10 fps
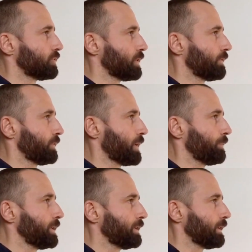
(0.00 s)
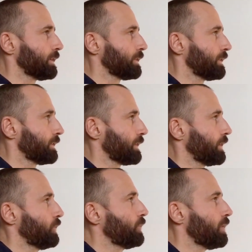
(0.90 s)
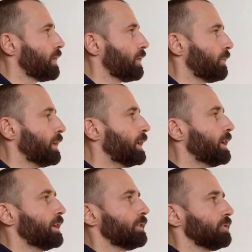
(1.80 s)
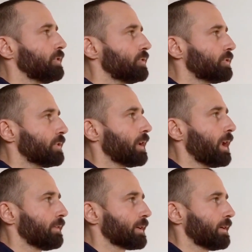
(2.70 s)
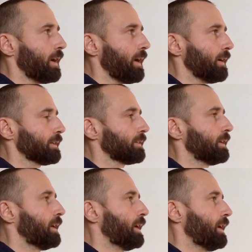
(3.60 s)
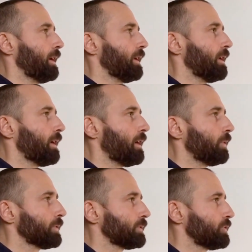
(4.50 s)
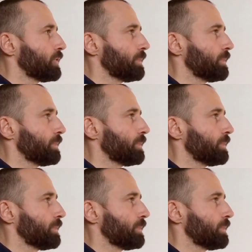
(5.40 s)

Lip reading: therapeutics since a new law, Digital Healthcare Act, allows German